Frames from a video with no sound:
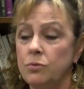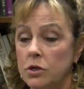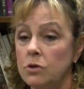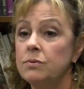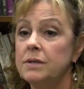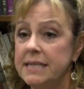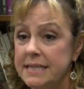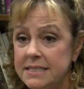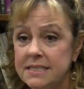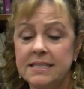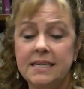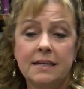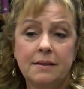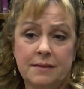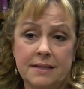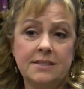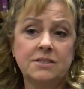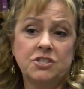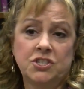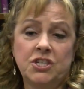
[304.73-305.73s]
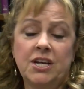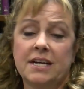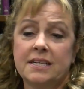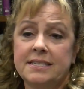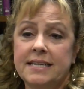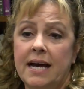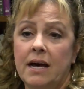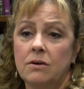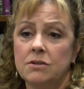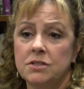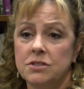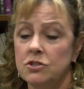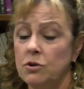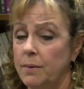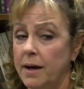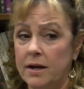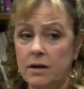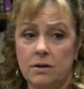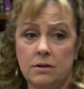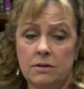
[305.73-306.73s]
you need to get things checked out no
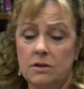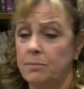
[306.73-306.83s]
matter,